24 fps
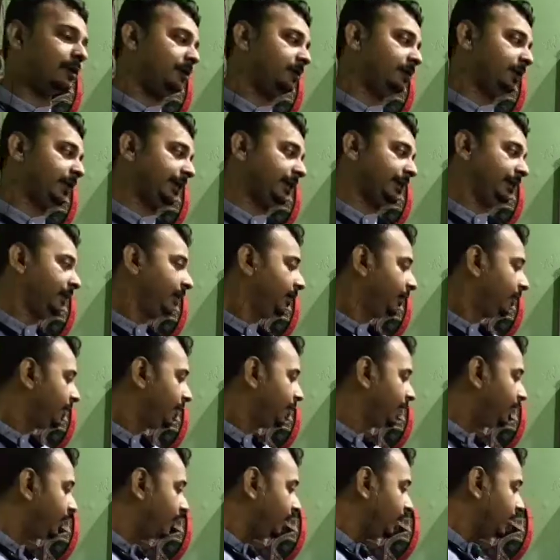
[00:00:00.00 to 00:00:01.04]
Okay,
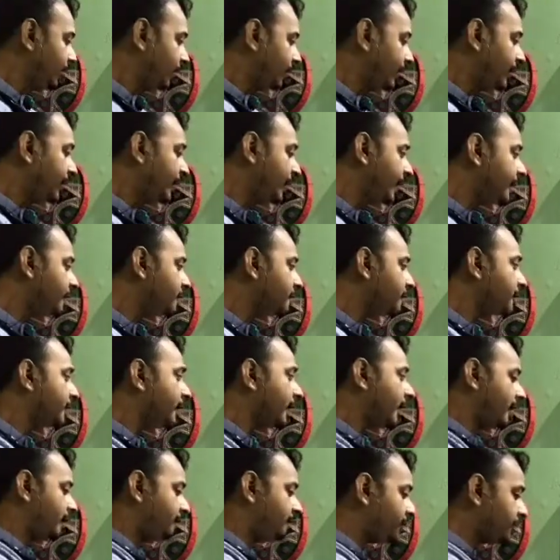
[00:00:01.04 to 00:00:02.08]
next
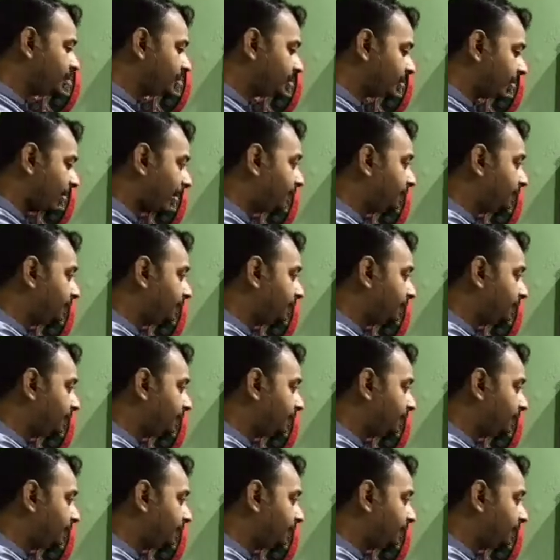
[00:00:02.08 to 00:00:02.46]
comes